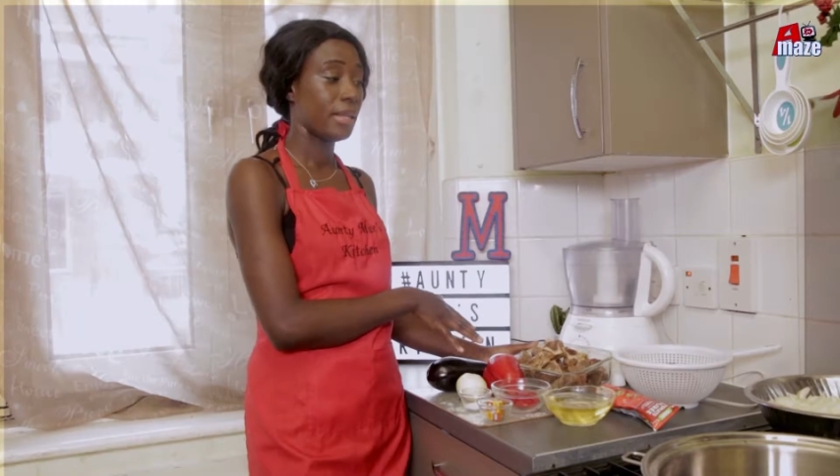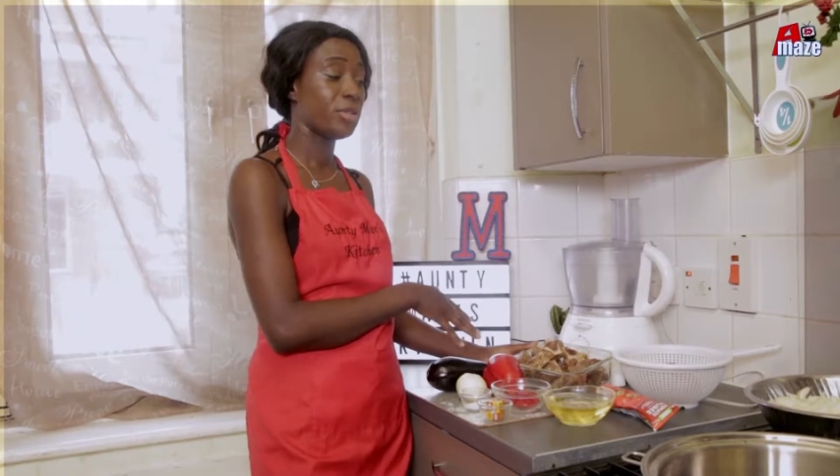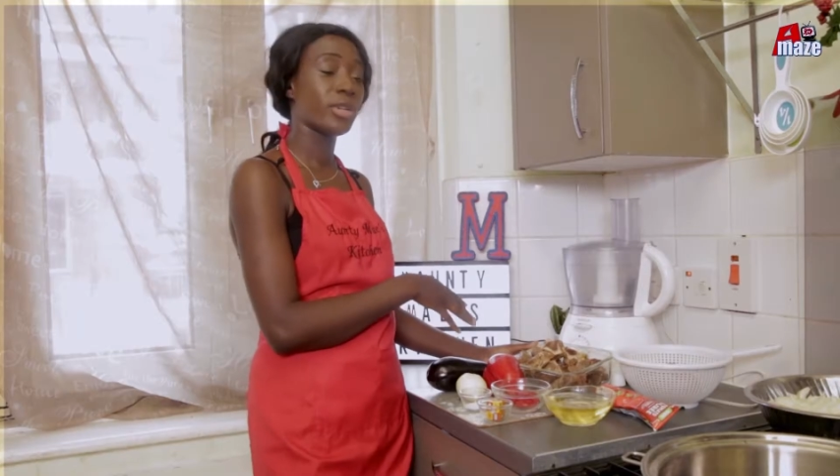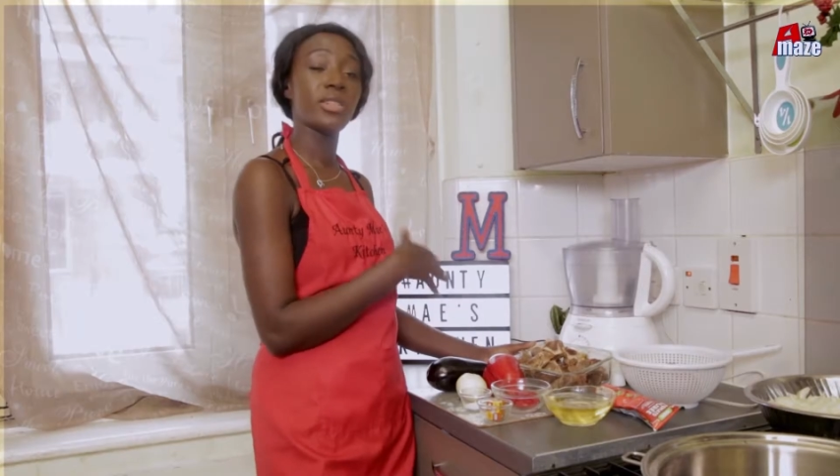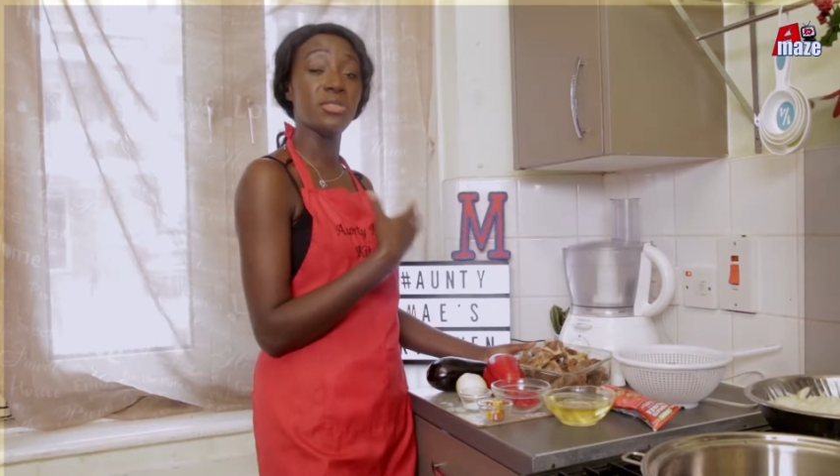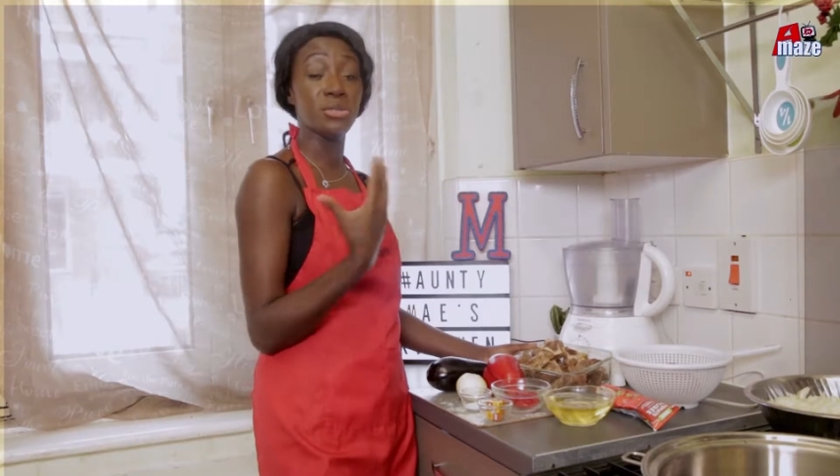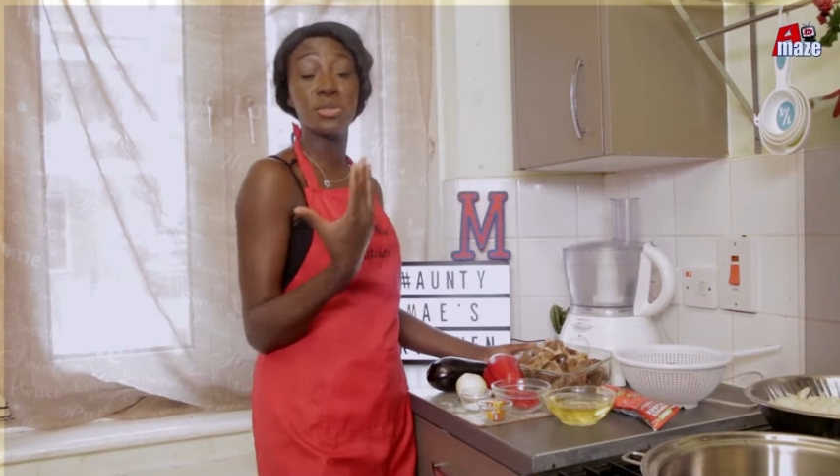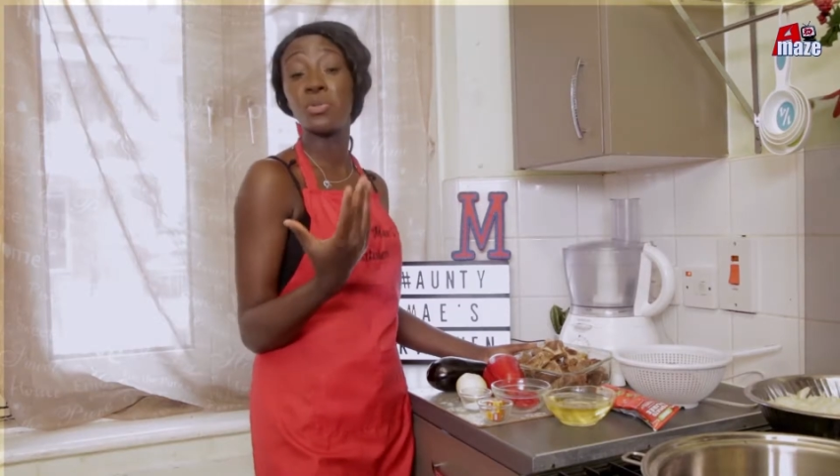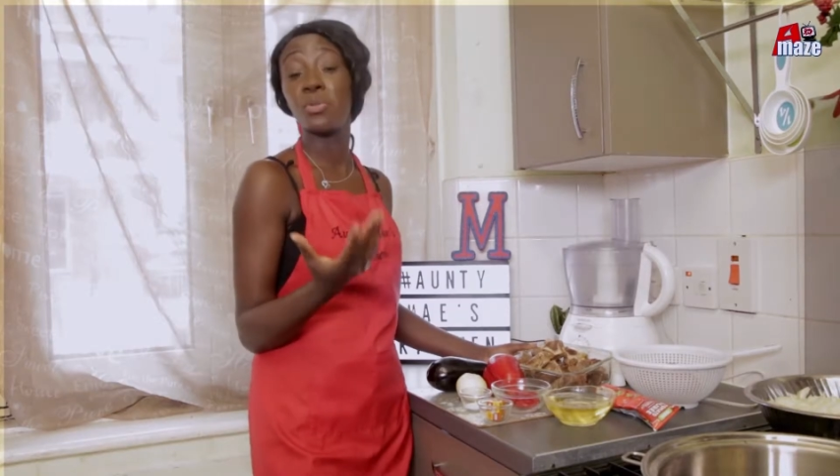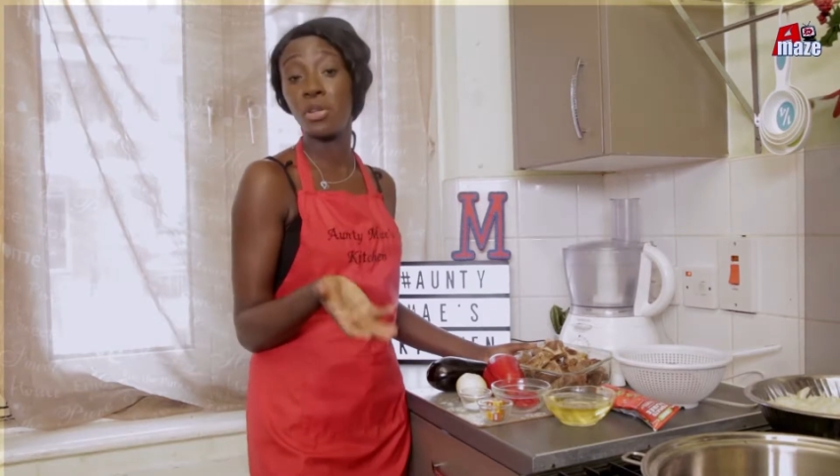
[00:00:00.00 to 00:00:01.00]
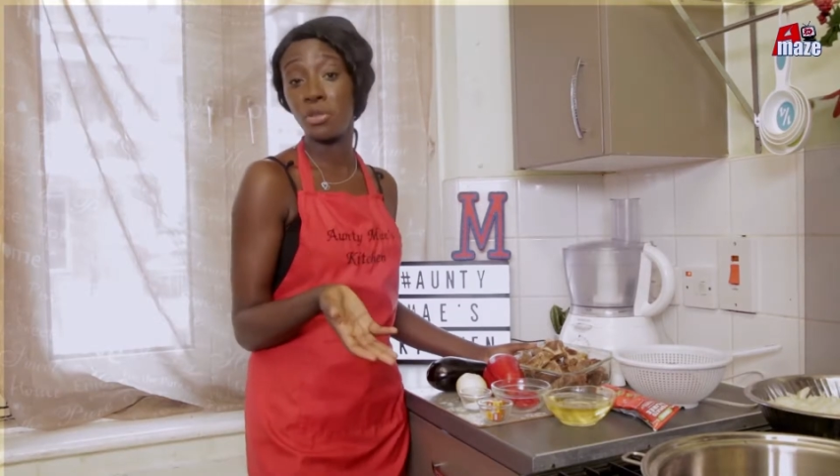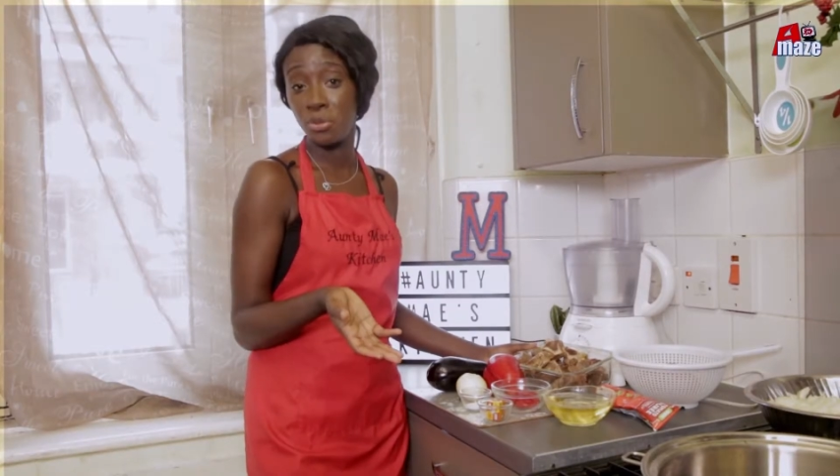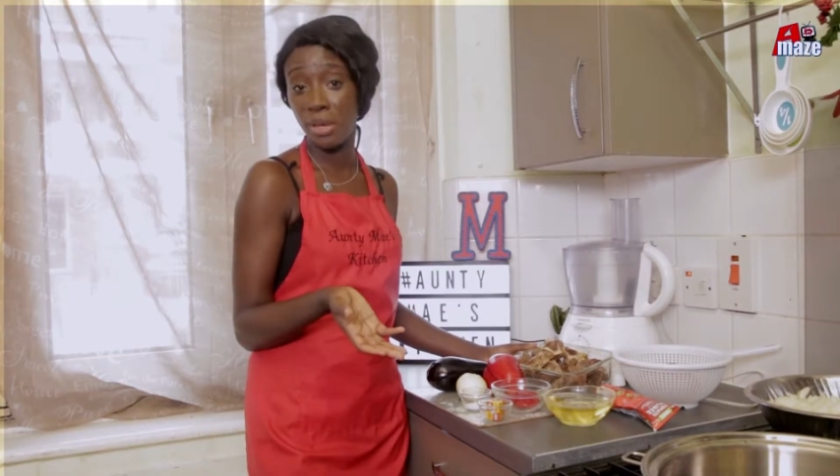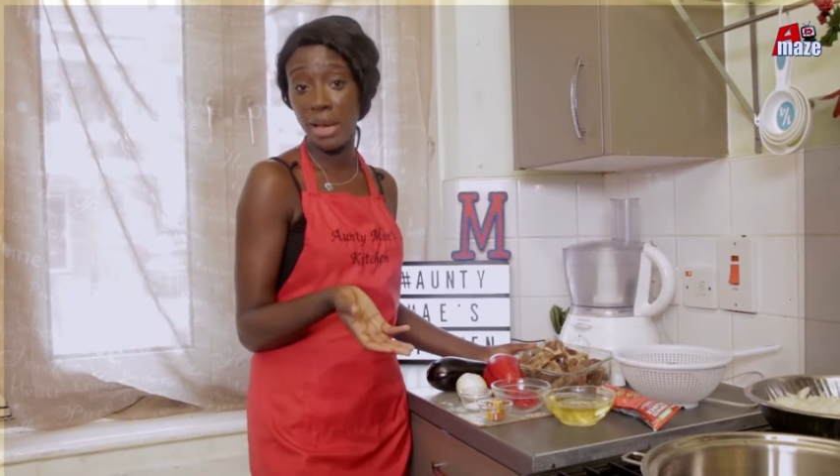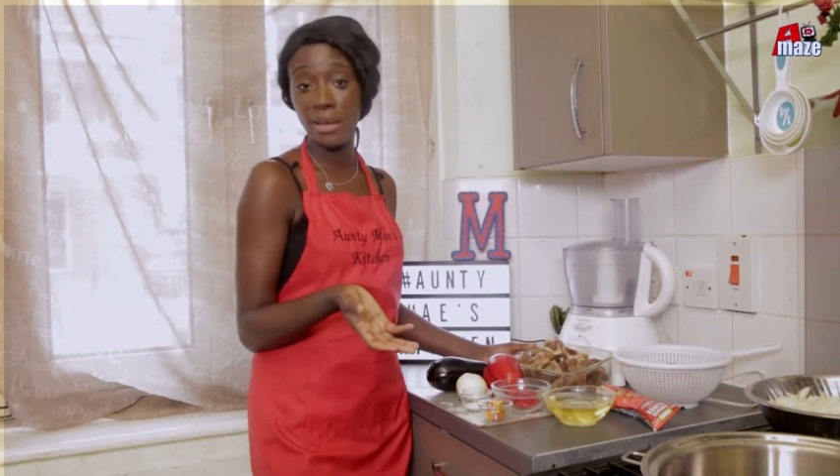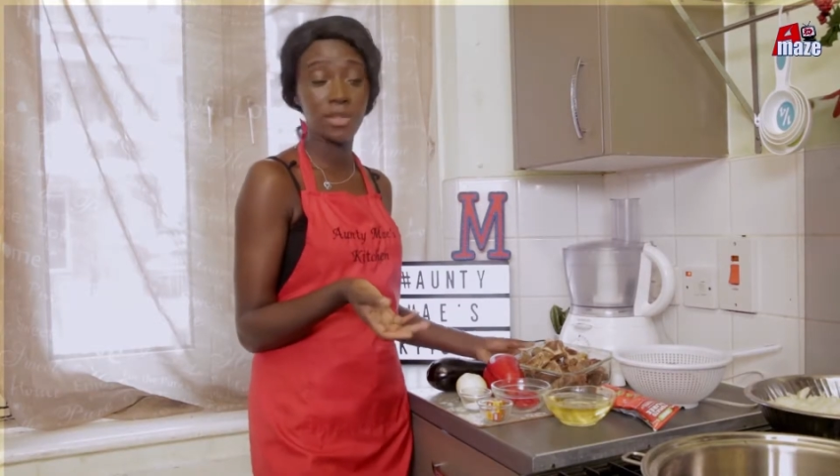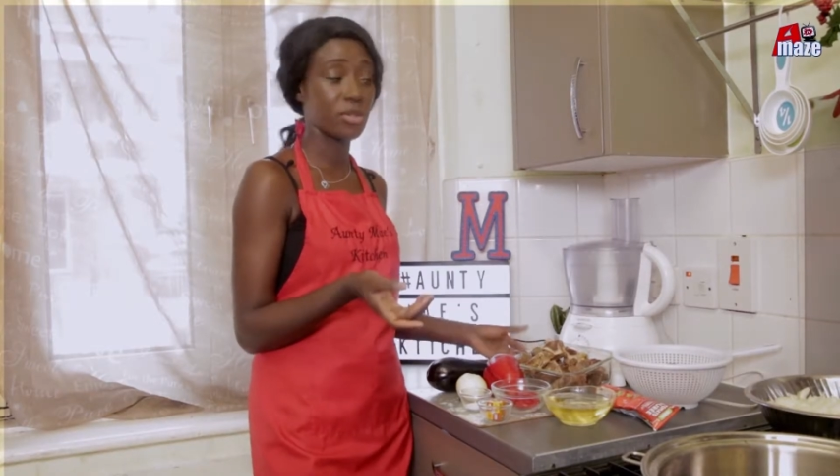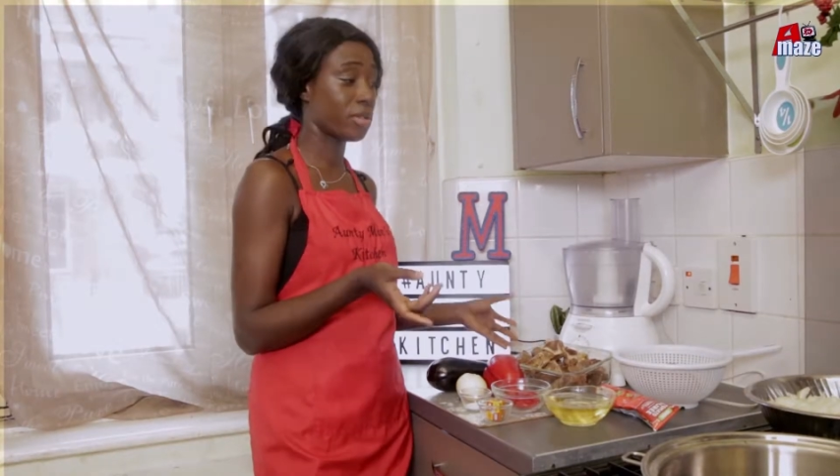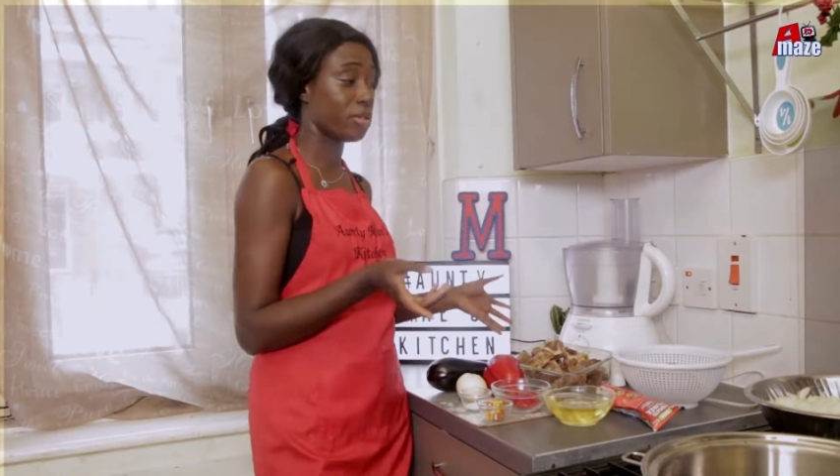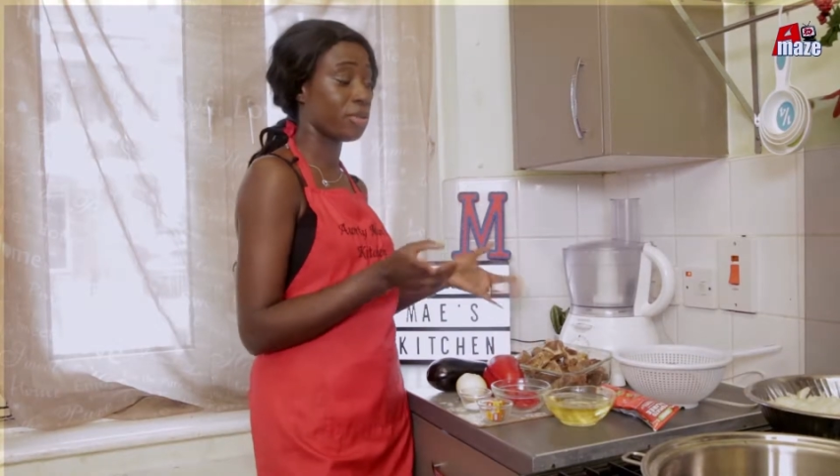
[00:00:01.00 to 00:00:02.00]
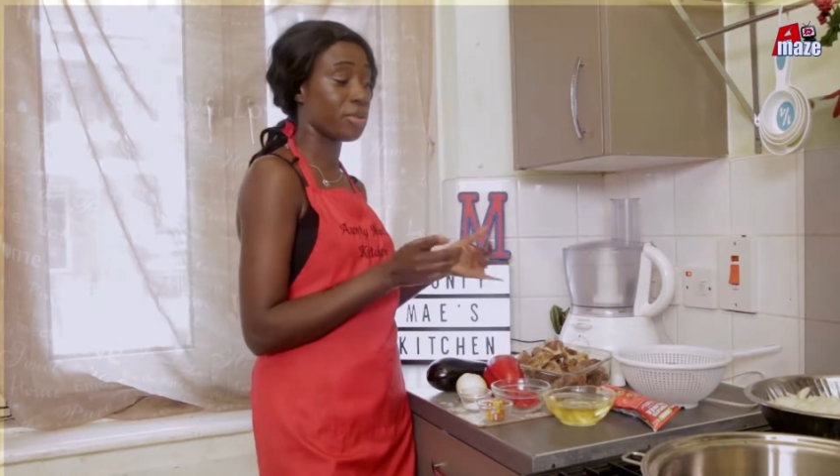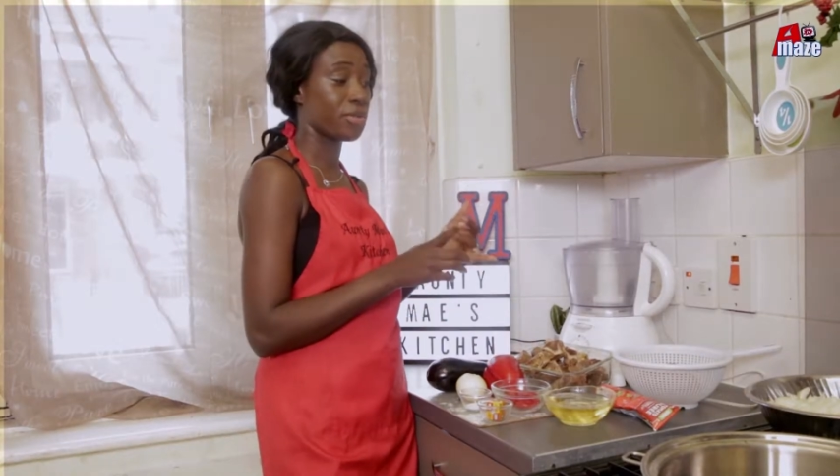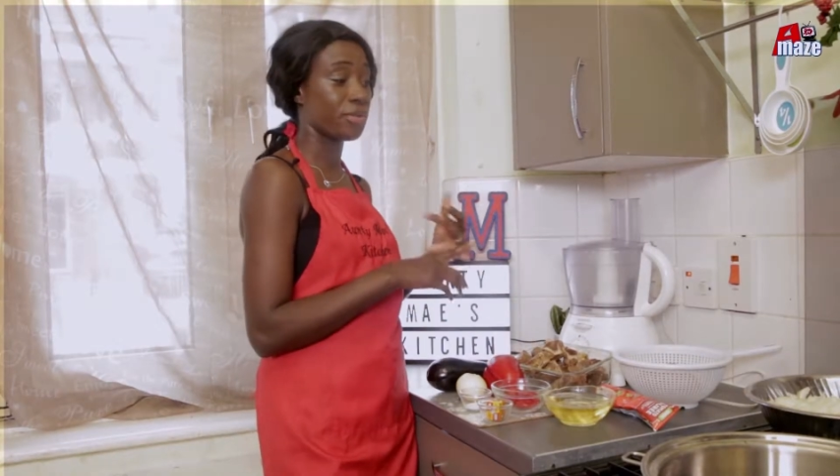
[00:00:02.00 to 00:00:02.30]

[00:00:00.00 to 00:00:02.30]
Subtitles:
You can use what you like. You can use